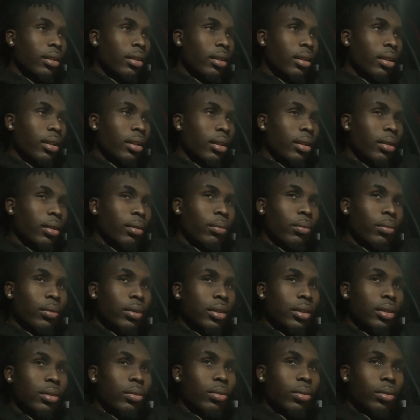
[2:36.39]

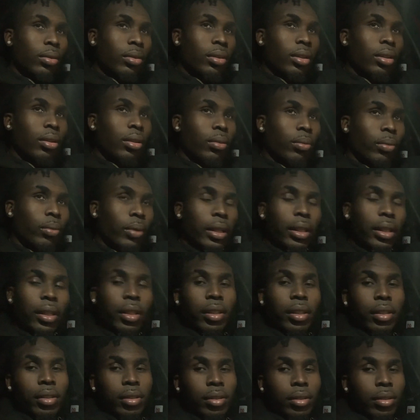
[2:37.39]
was way
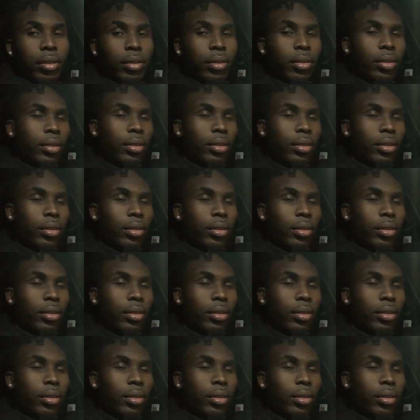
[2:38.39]
under,